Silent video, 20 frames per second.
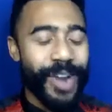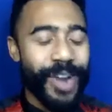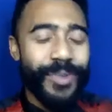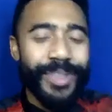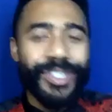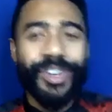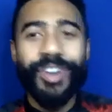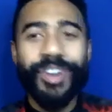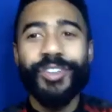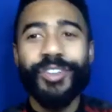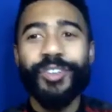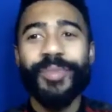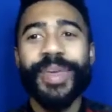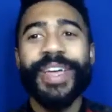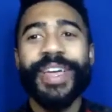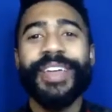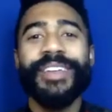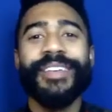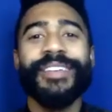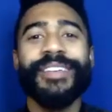start a little
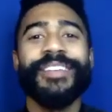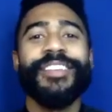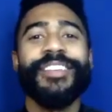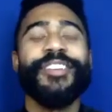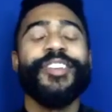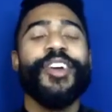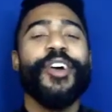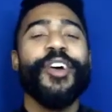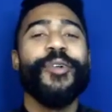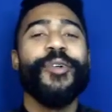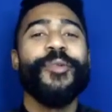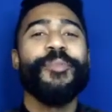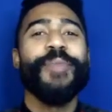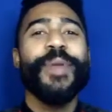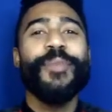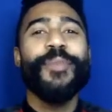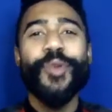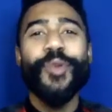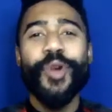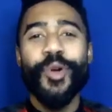bit,
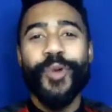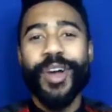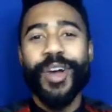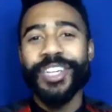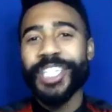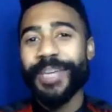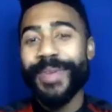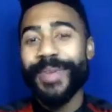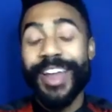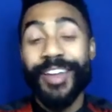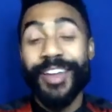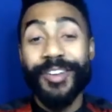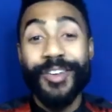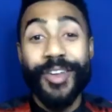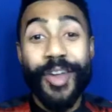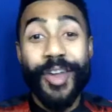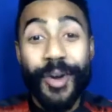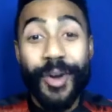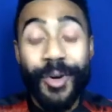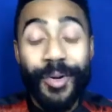people who are watching may not
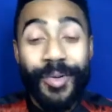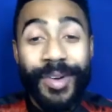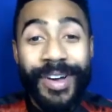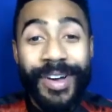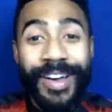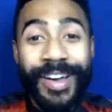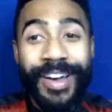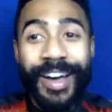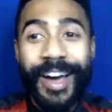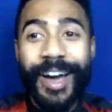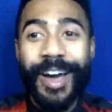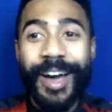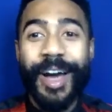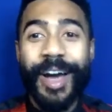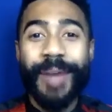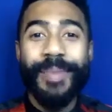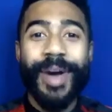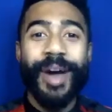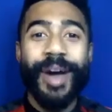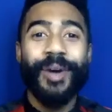know
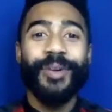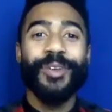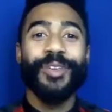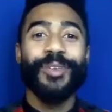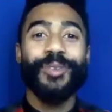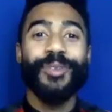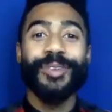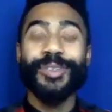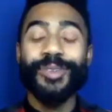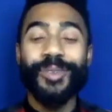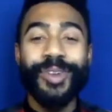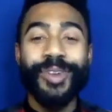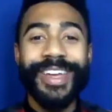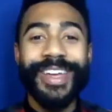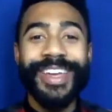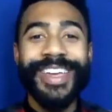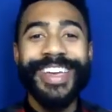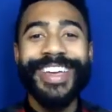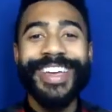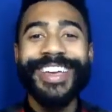about your
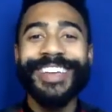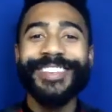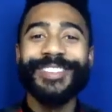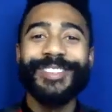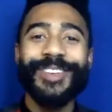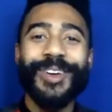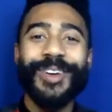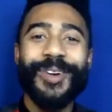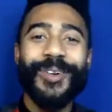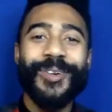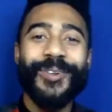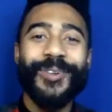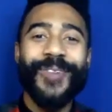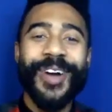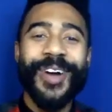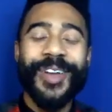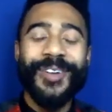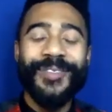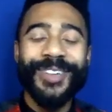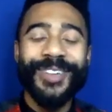story. So
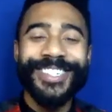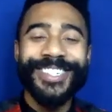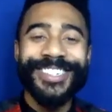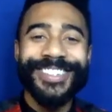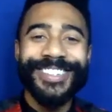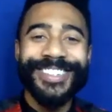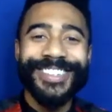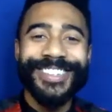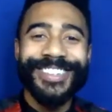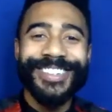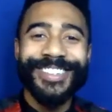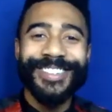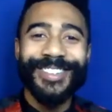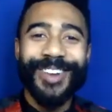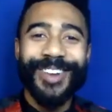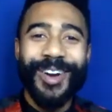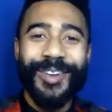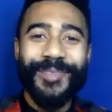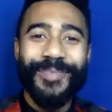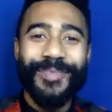why don't we just
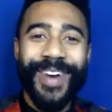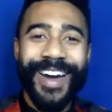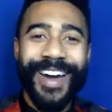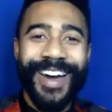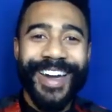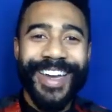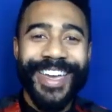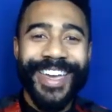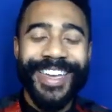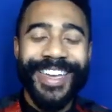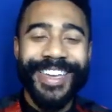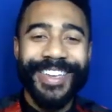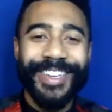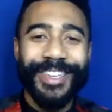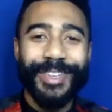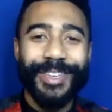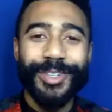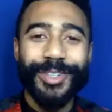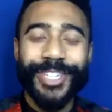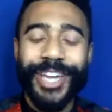start by
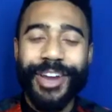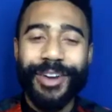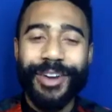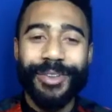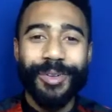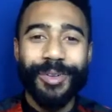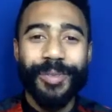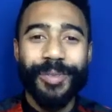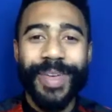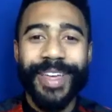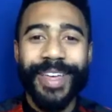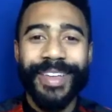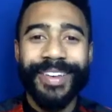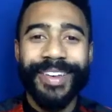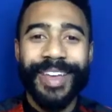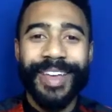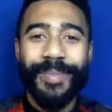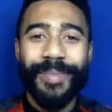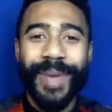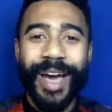you sharing a little bit
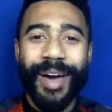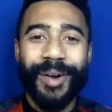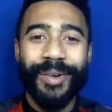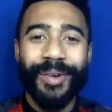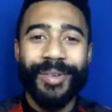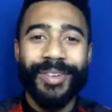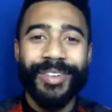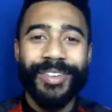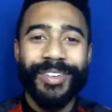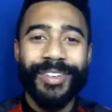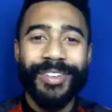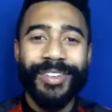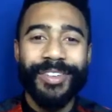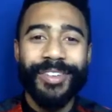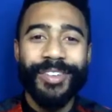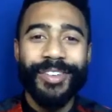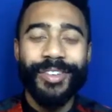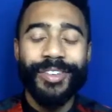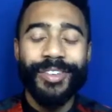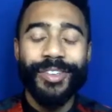about
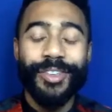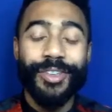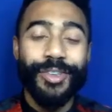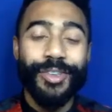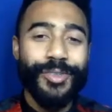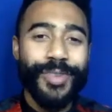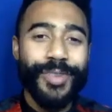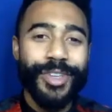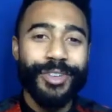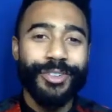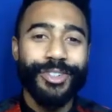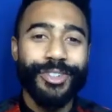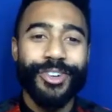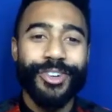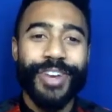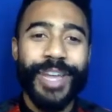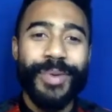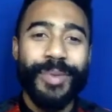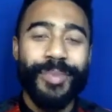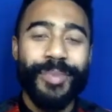you and your
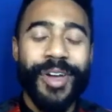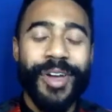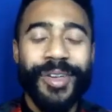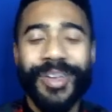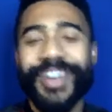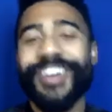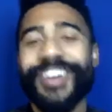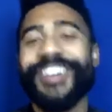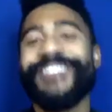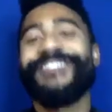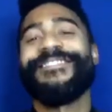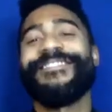journey, what brought you here?